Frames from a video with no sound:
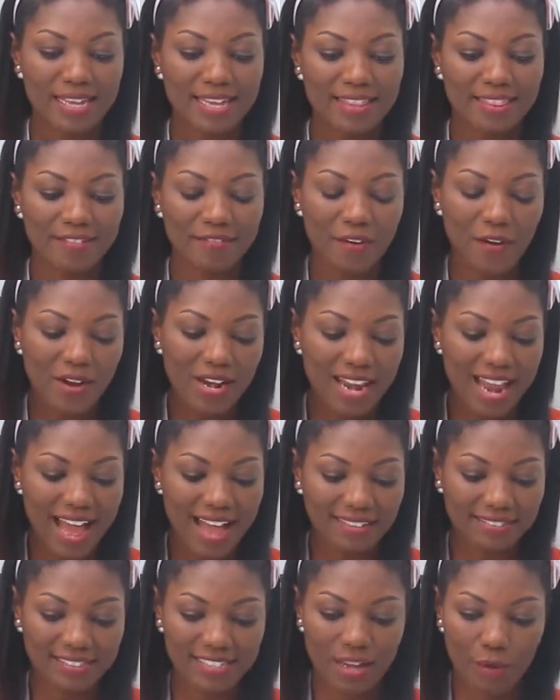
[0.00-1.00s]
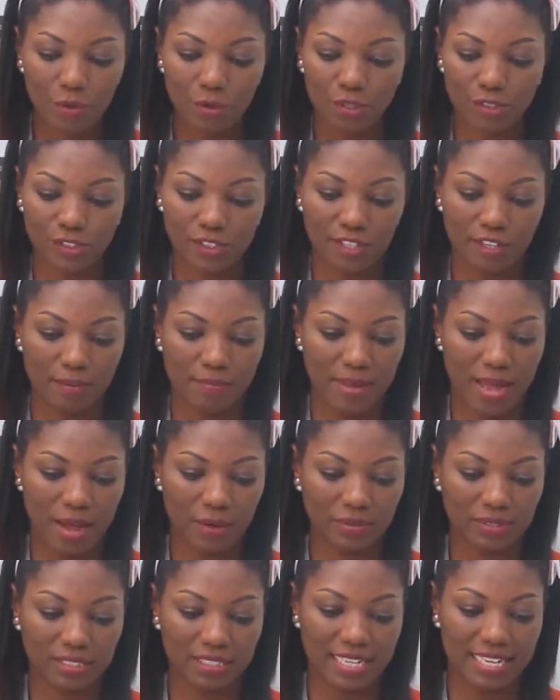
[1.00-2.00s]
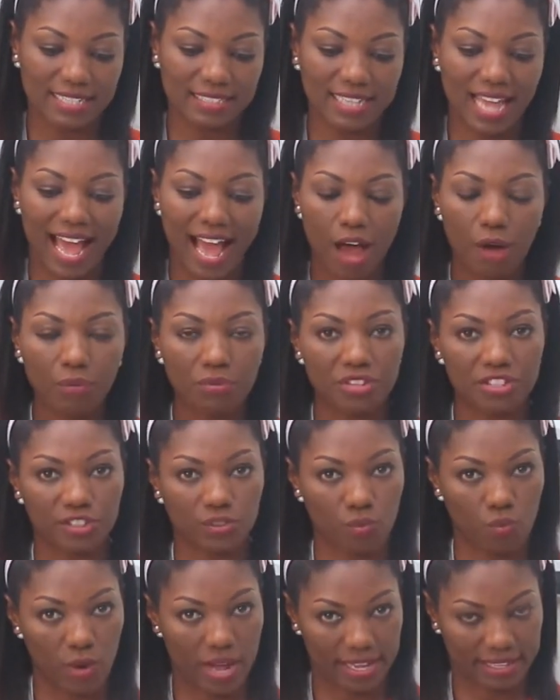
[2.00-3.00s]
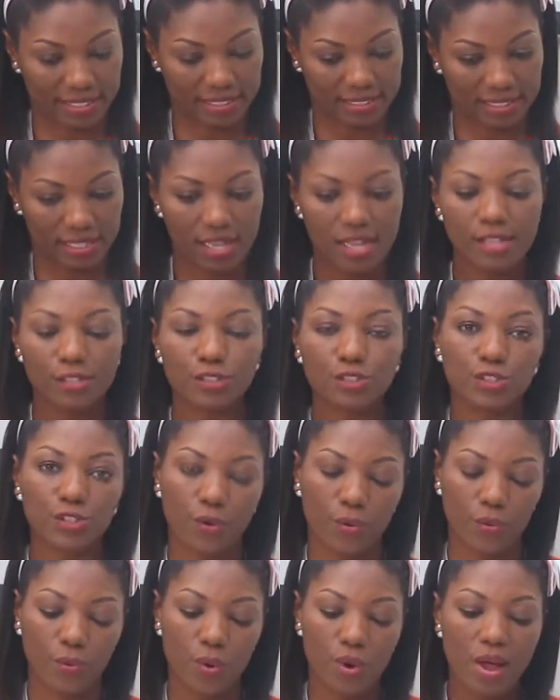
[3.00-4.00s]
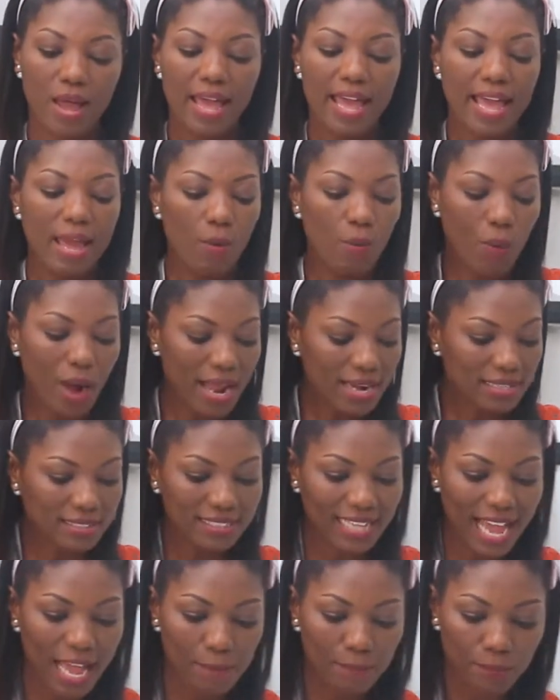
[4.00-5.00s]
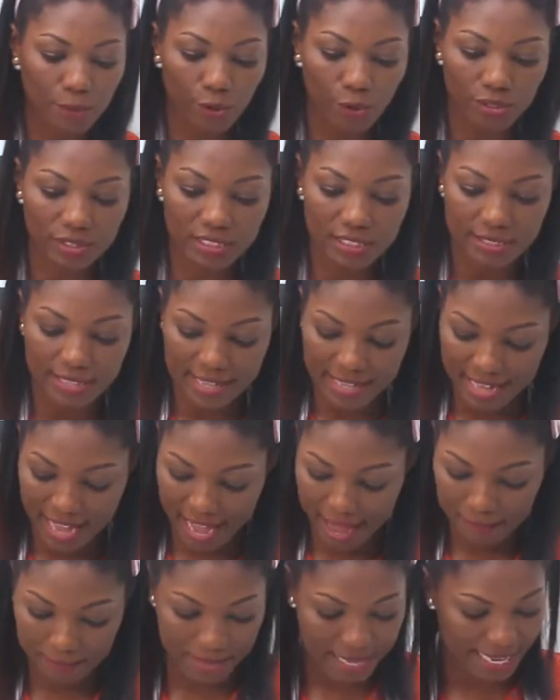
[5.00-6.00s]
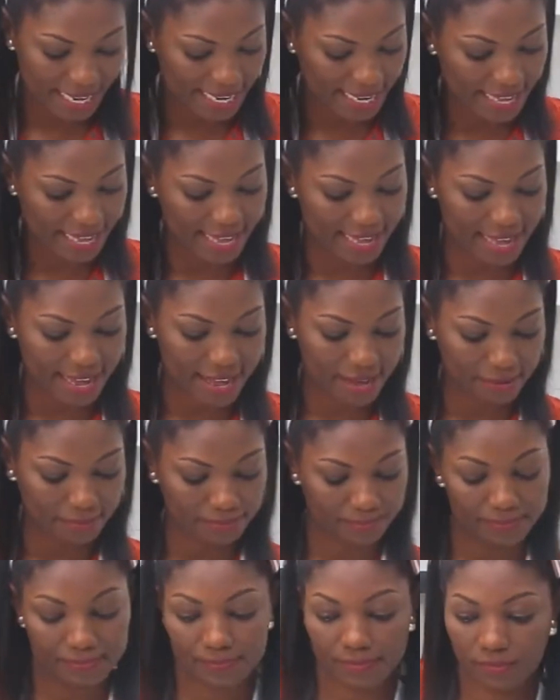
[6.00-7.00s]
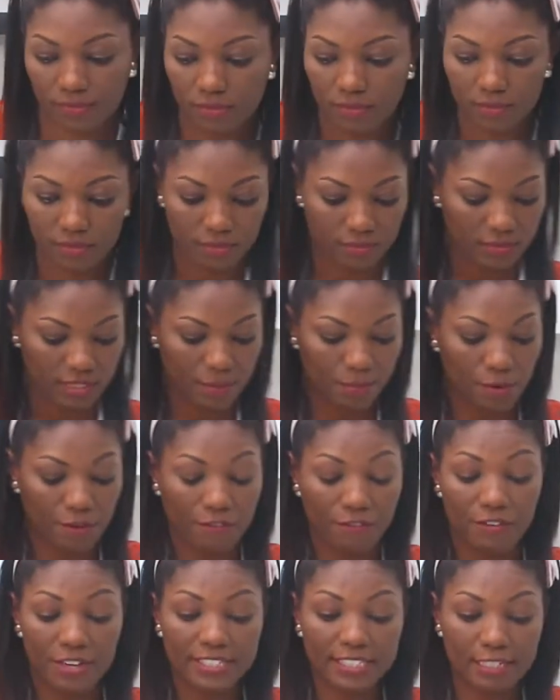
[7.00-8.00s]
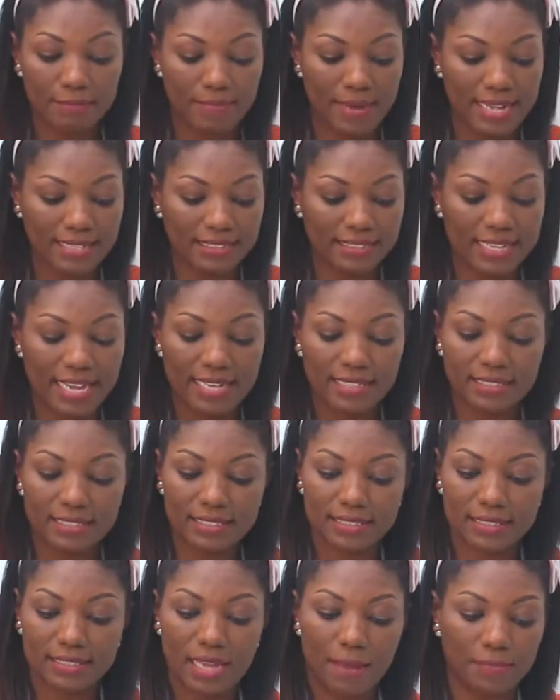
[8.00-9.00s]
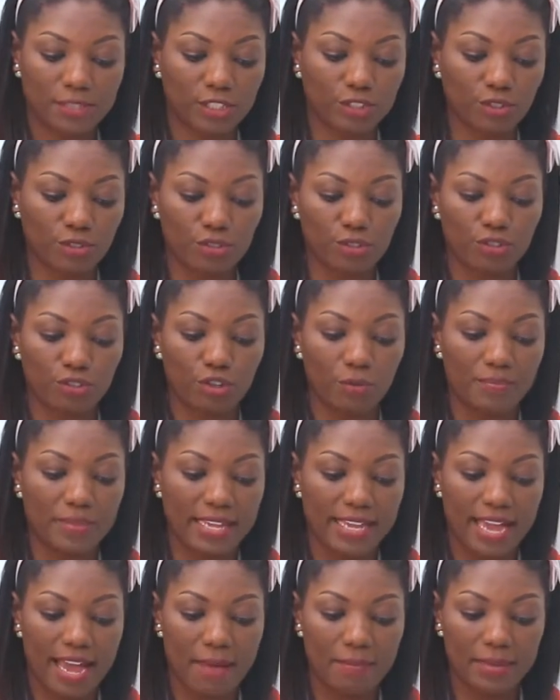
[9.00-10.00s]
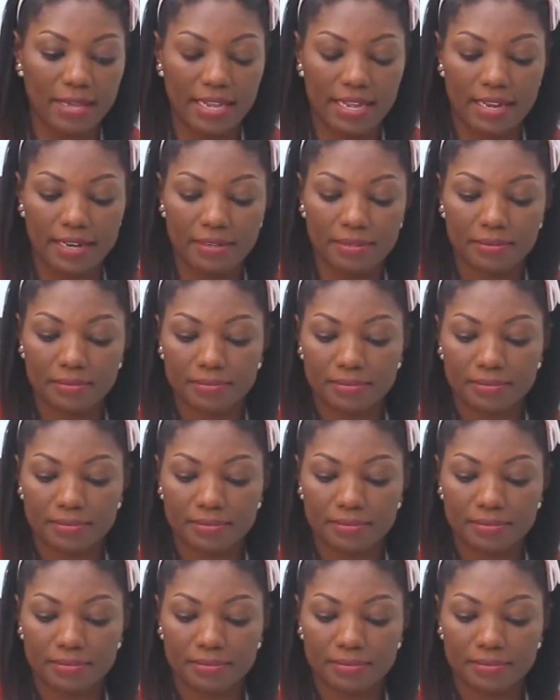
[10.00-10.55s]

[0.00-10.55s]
The very last thing I want to talk about is how this works. So once I put the yam in here, the perforated basket, I'm just going to drop the yam in.